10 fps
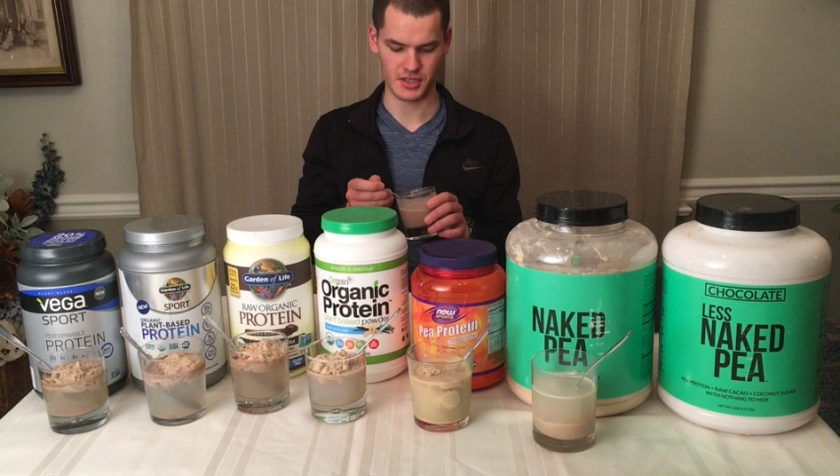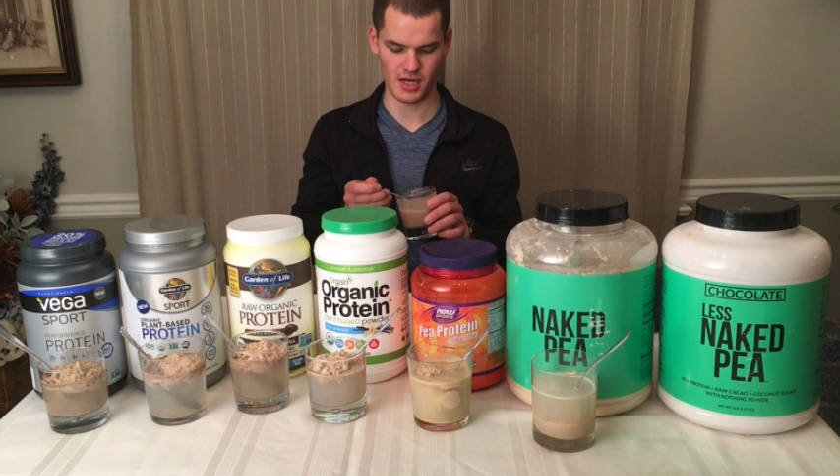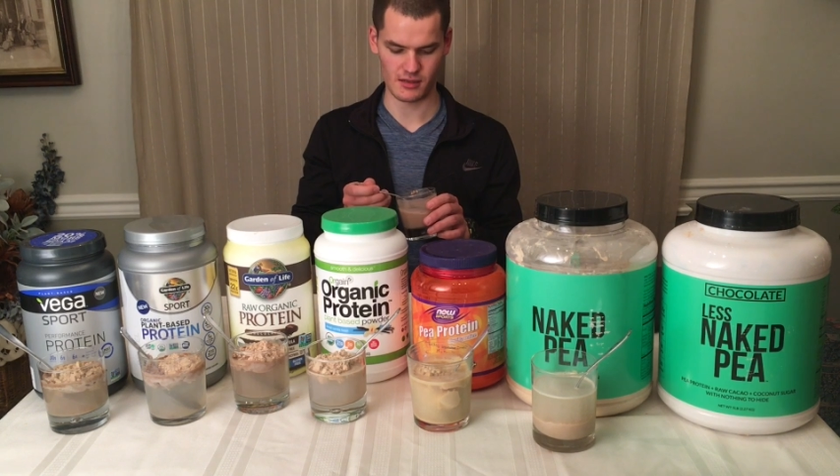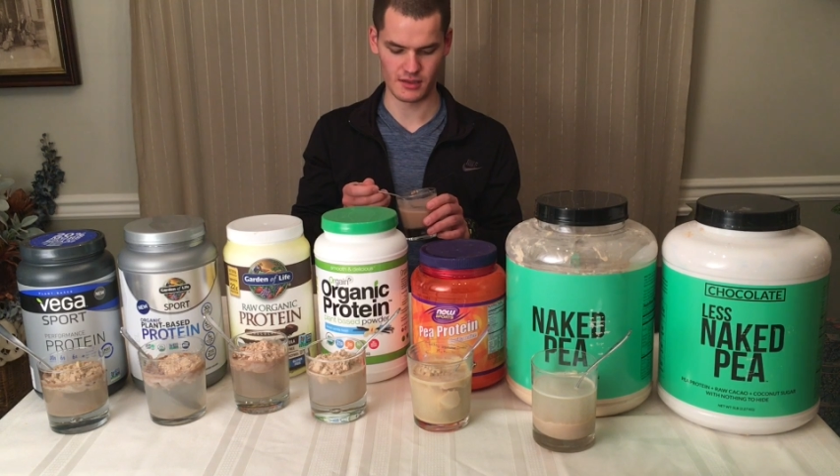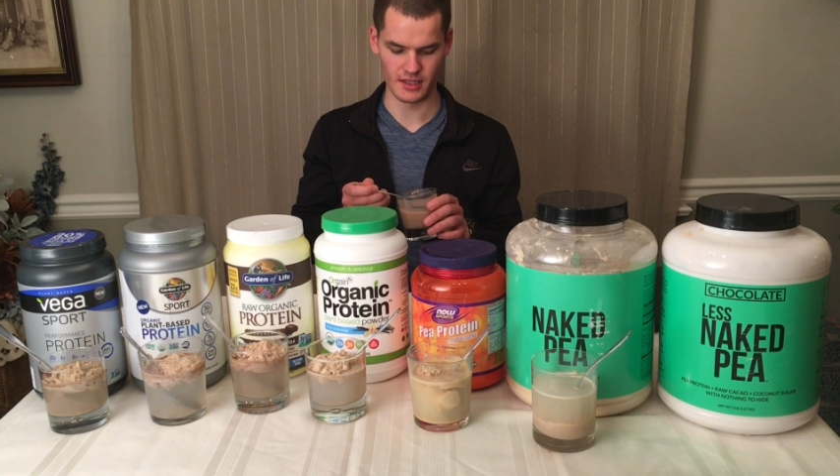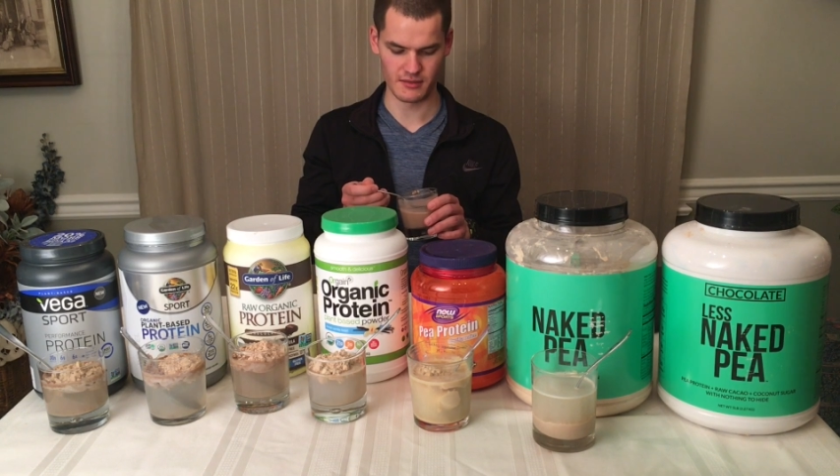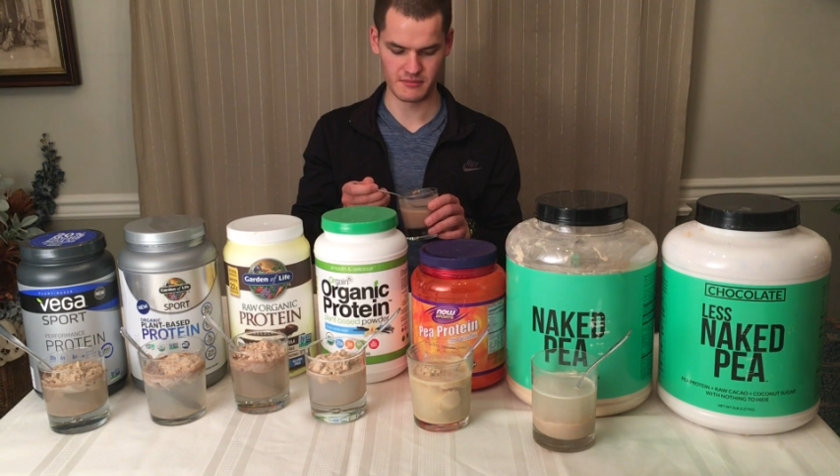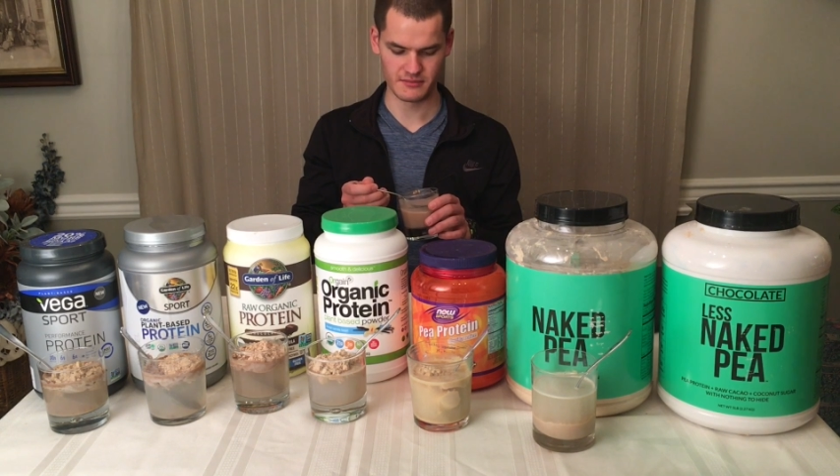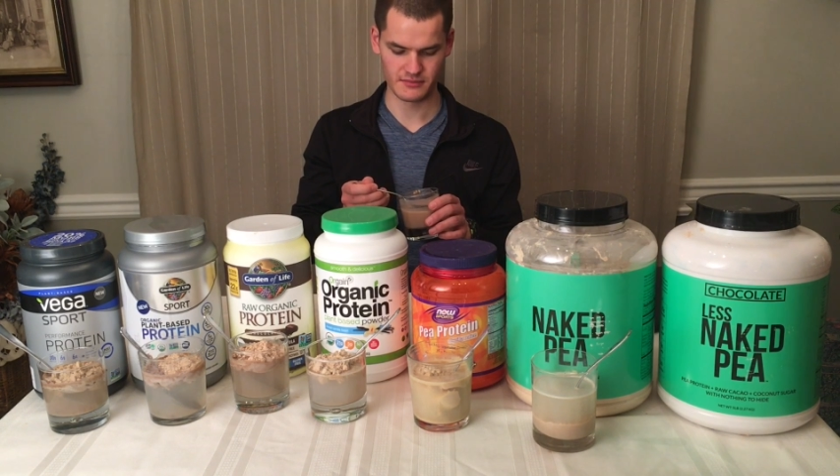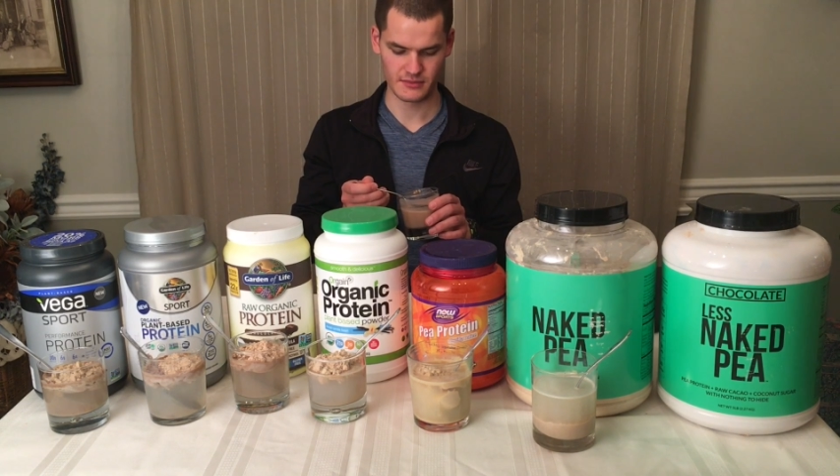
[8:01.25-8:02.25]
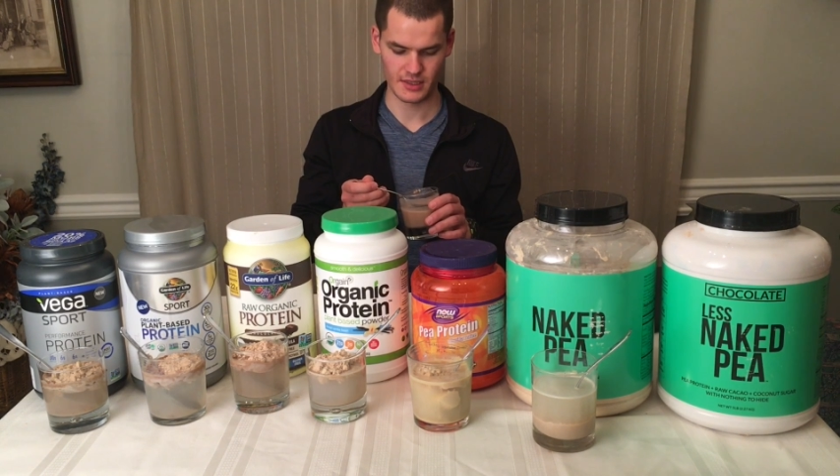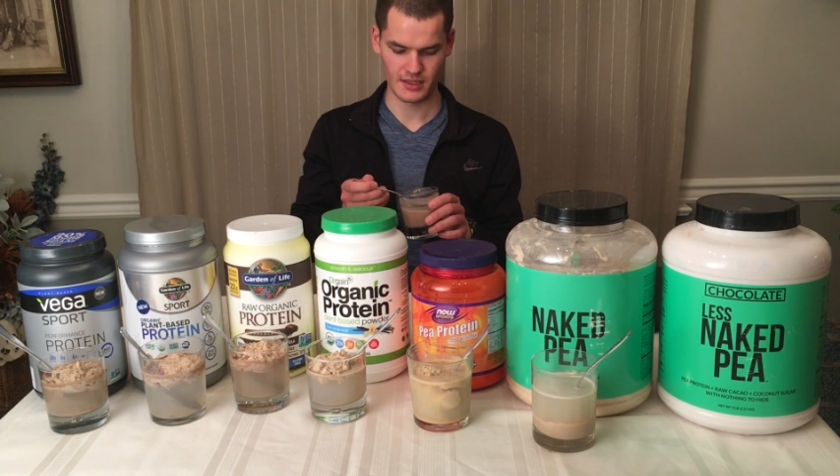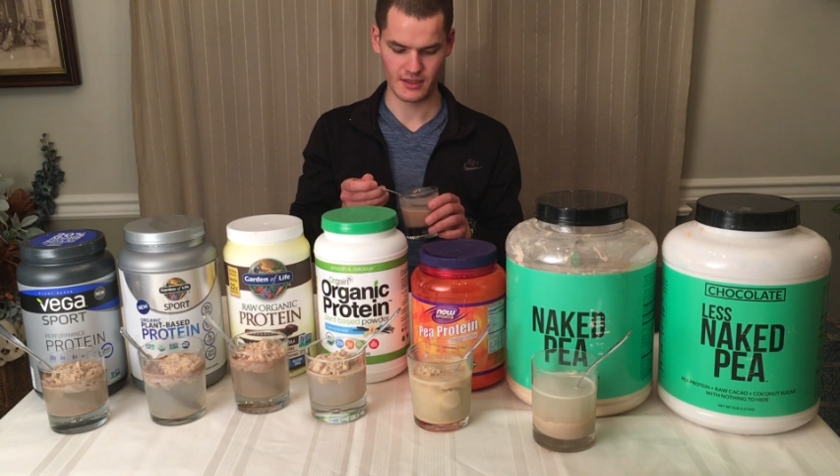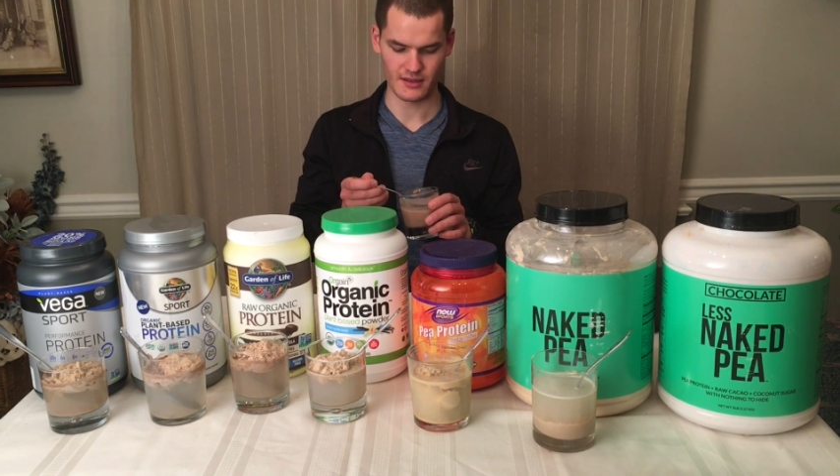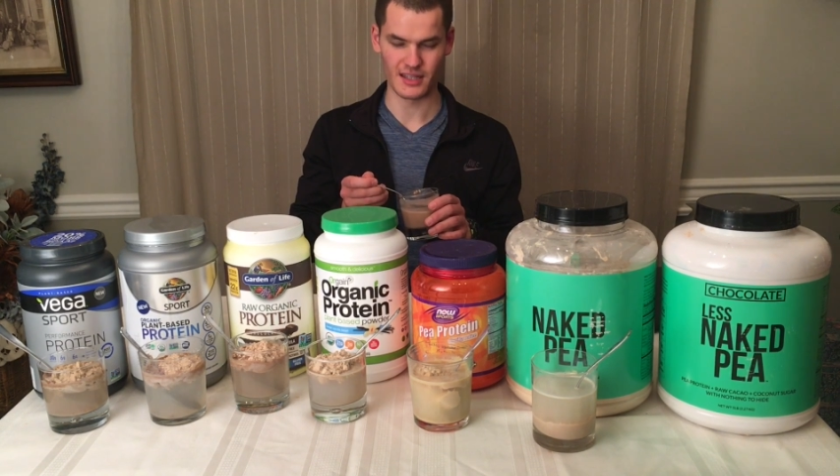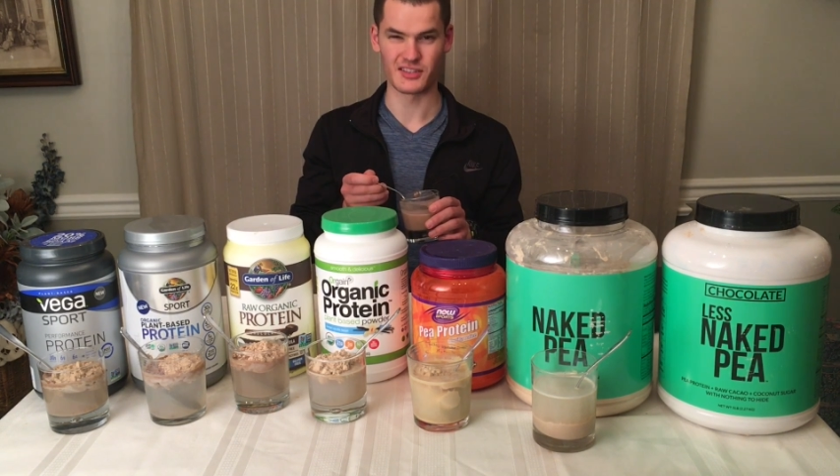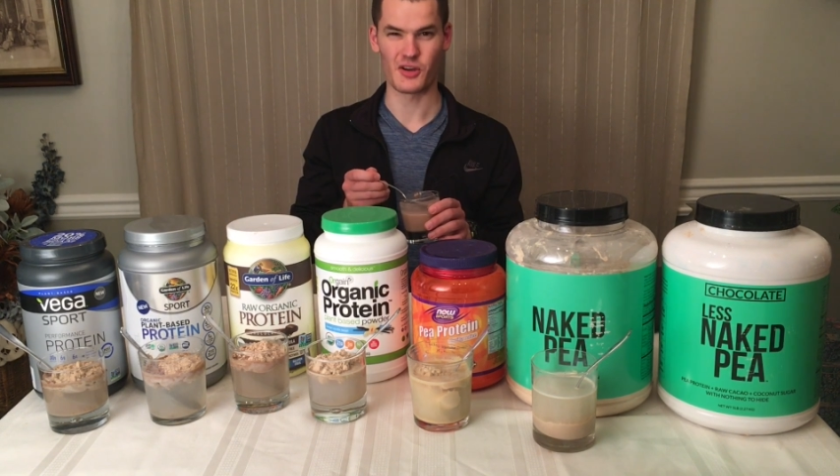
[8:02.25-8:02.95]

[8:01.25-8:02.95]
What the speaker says: chocolate that's